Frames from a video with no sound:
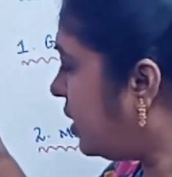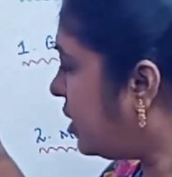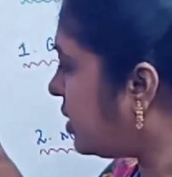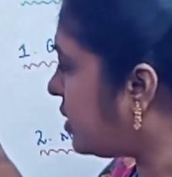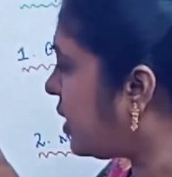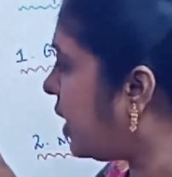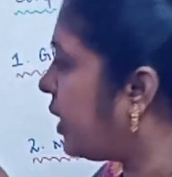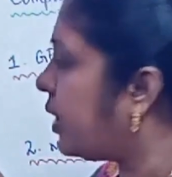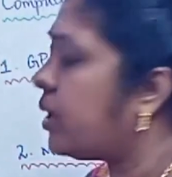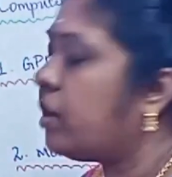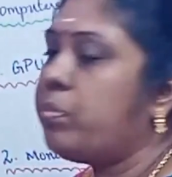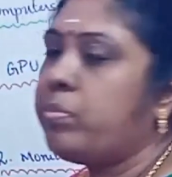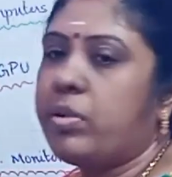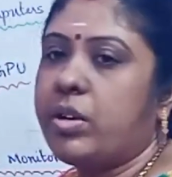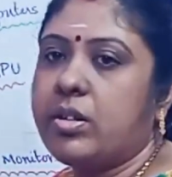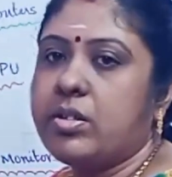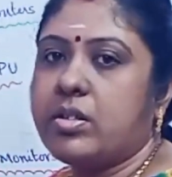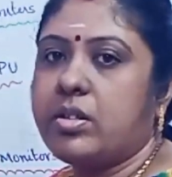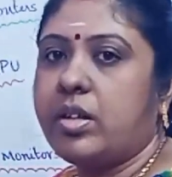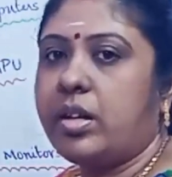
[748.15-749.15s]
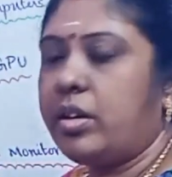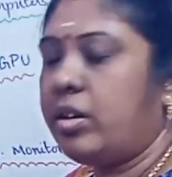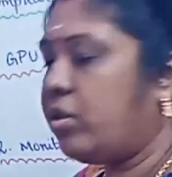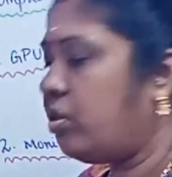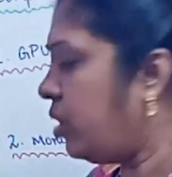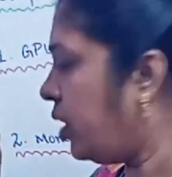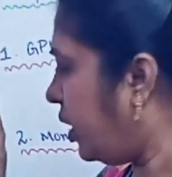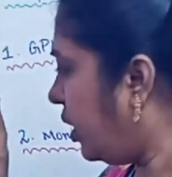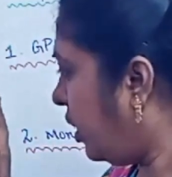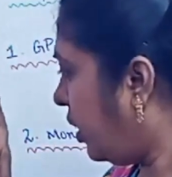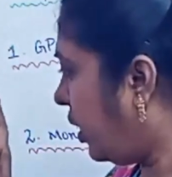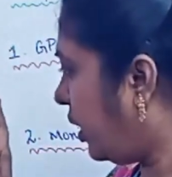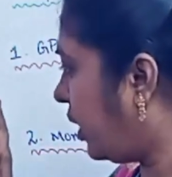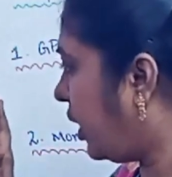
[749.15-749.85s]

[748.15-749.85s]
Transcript: central processing unit,